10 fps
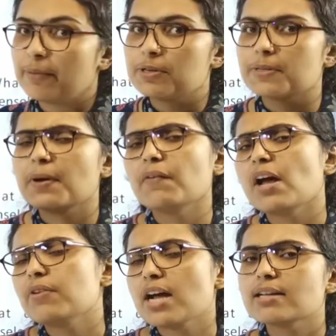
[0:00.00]
cables. So, if you
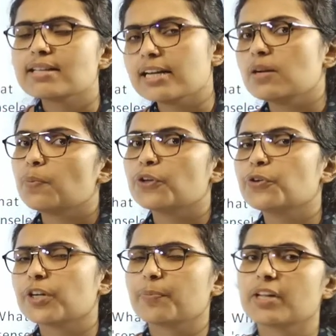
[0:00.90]
go to that side, you
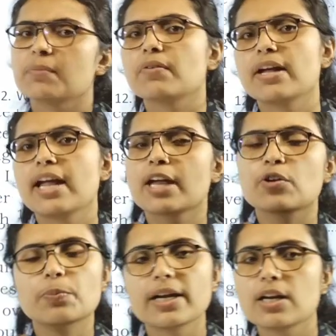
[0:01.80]
can see
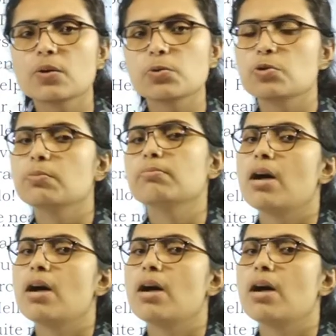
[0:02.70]
aeroplane parts